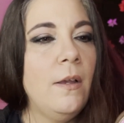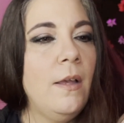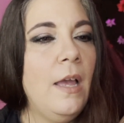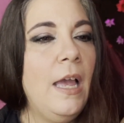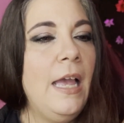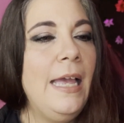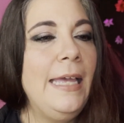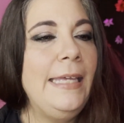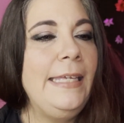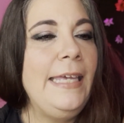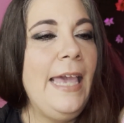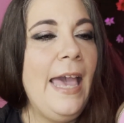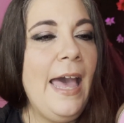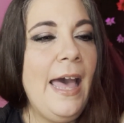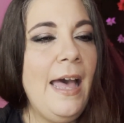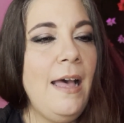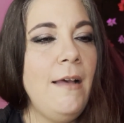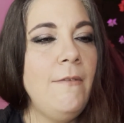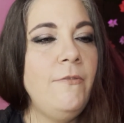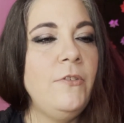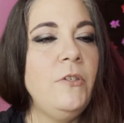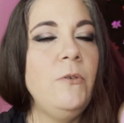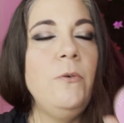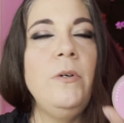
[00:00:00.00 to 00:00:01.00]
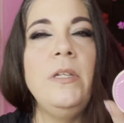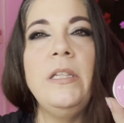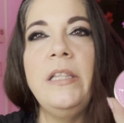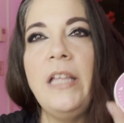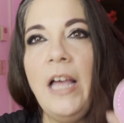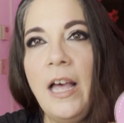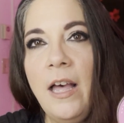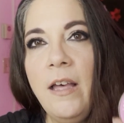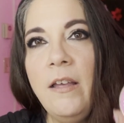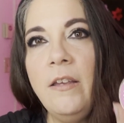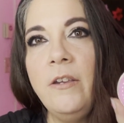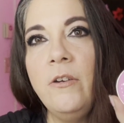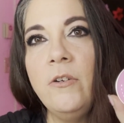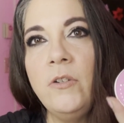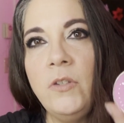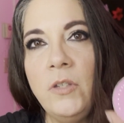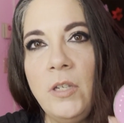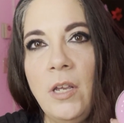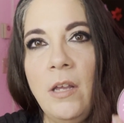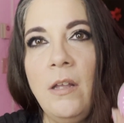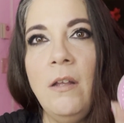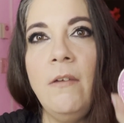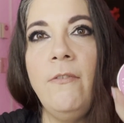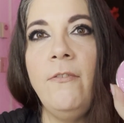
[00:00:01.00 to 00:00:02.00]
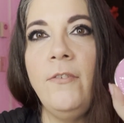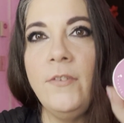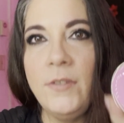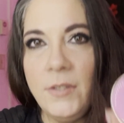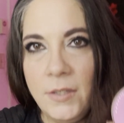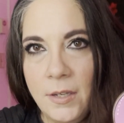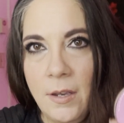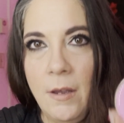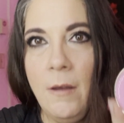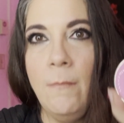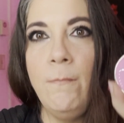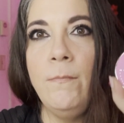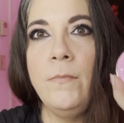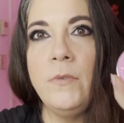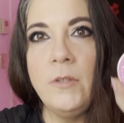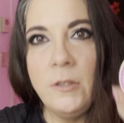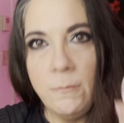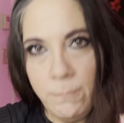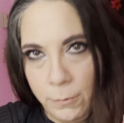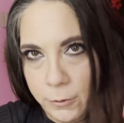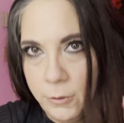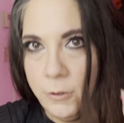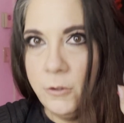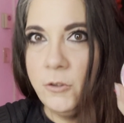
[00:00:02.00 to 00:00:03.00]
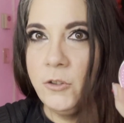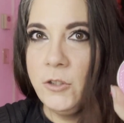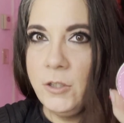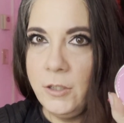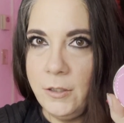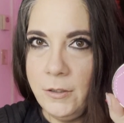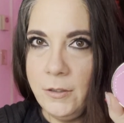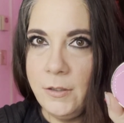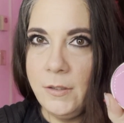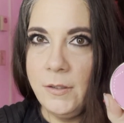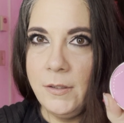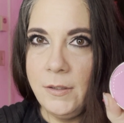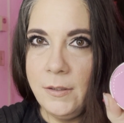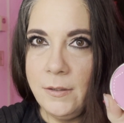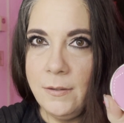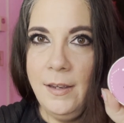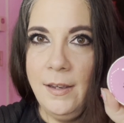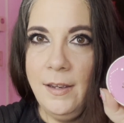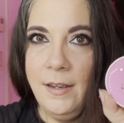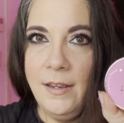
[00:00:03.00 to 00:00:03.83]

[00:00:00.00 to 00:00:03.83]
You have to allow yourself some splurges.